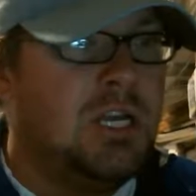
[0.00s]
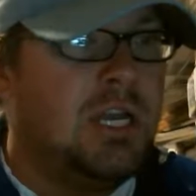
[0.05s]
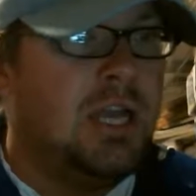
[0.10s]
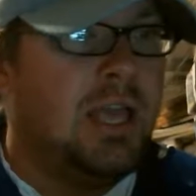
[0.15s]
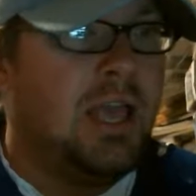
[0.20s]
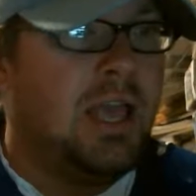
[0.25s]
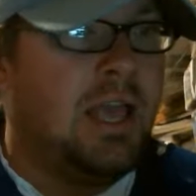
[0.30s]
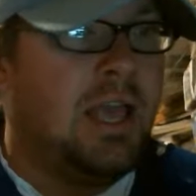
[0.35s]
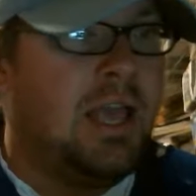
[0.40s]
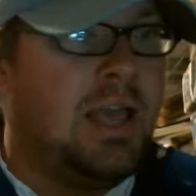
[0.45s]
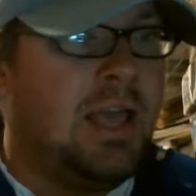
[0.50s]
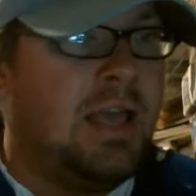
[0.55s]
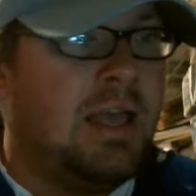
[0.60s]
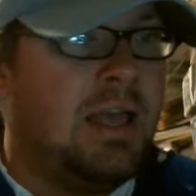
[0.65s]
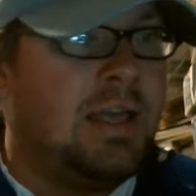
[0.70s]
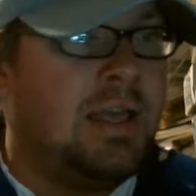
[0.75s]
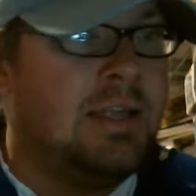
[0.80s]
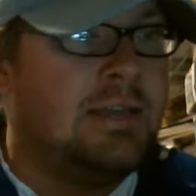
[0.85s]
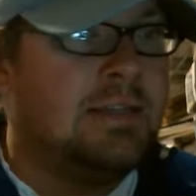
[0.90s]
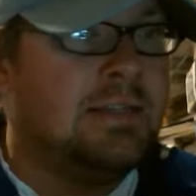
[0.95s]

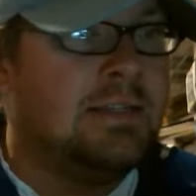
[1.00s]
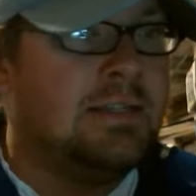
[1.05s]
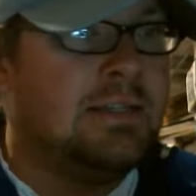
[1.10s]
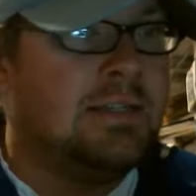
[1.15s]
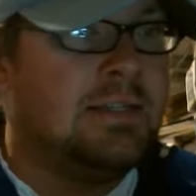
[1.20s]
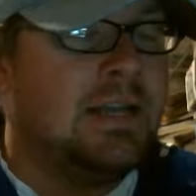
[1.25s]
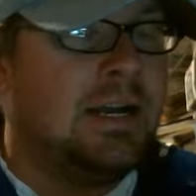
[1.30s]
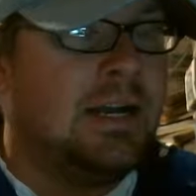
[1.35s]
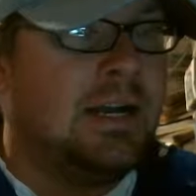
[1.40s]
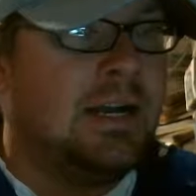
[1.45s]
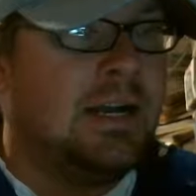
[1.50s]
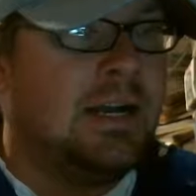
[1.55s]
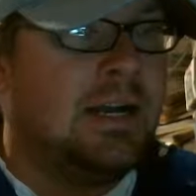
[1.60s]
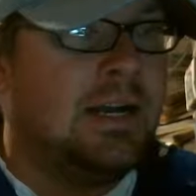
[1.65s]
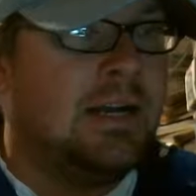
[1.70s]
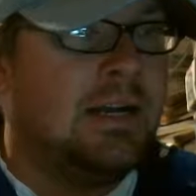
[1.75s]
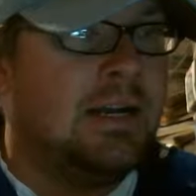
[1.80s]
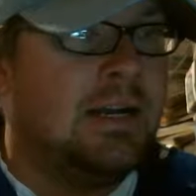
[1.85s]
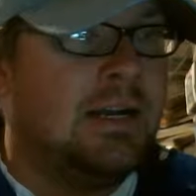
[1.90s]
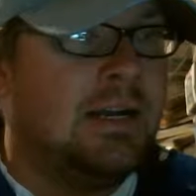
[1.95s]
and
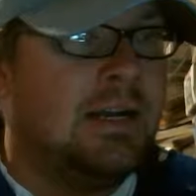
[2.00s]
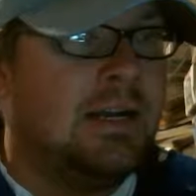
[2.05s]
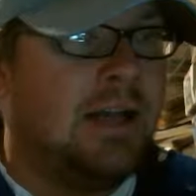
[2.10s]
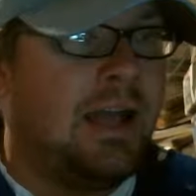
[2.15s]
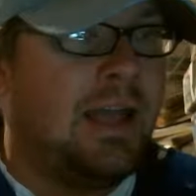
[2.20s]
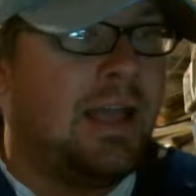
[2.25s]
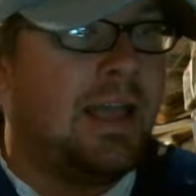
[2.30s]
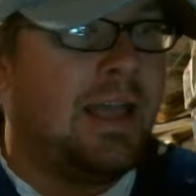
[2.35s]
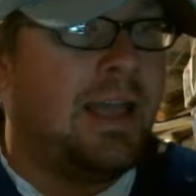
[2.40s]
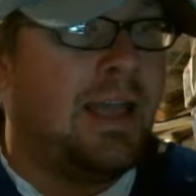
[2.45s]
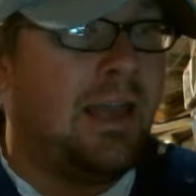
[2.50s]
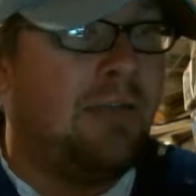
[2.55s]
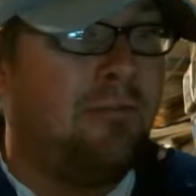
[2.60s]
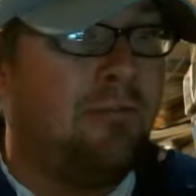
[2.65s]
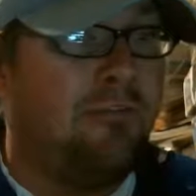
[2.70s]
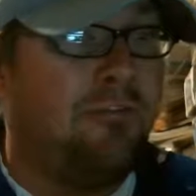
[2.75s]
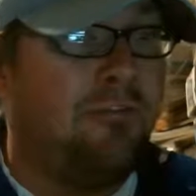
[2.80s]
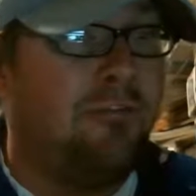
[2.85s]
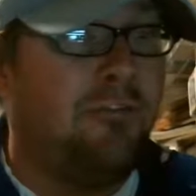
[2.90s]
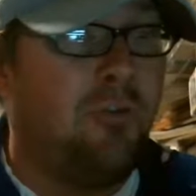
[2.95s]
I had
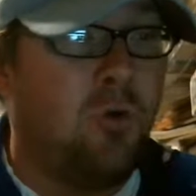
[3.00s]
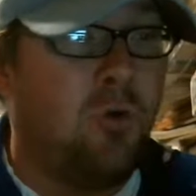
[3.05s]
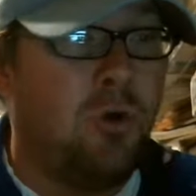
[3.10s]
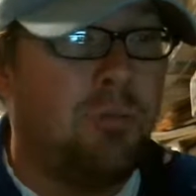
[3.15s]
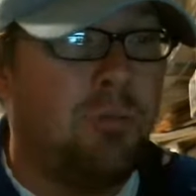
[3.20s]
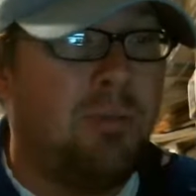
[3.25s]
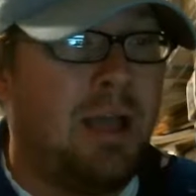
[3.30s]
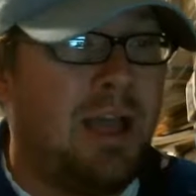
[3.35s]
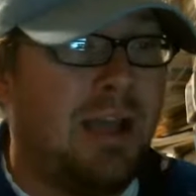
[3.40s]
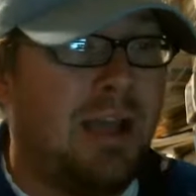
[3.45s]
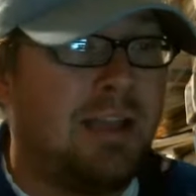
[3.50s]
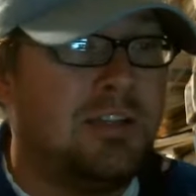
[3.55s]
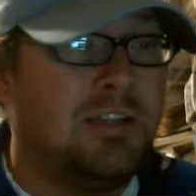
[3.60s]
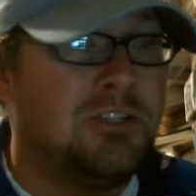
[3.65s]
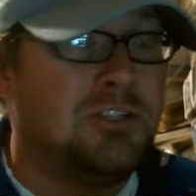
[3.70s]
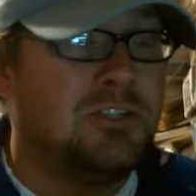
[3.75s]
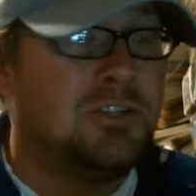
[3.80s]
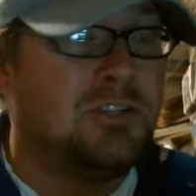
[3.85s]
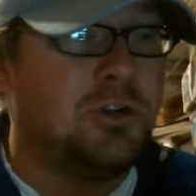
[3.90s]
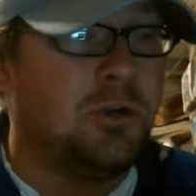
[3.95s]
4
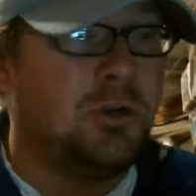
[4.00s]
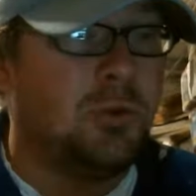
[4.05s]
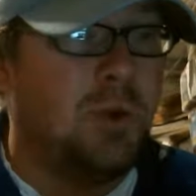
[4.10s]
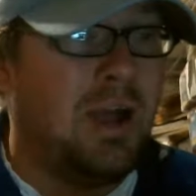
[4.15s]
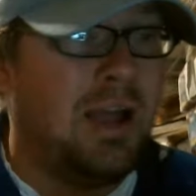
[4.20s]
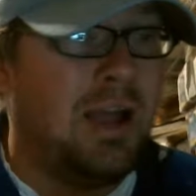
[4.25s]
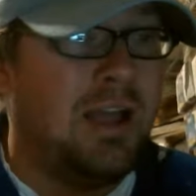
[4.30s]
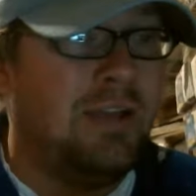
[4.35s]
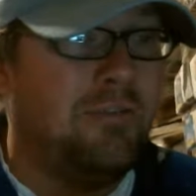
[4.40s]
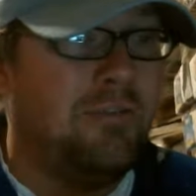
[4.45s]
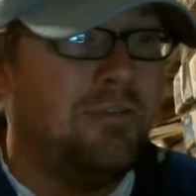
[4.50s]
packages arrive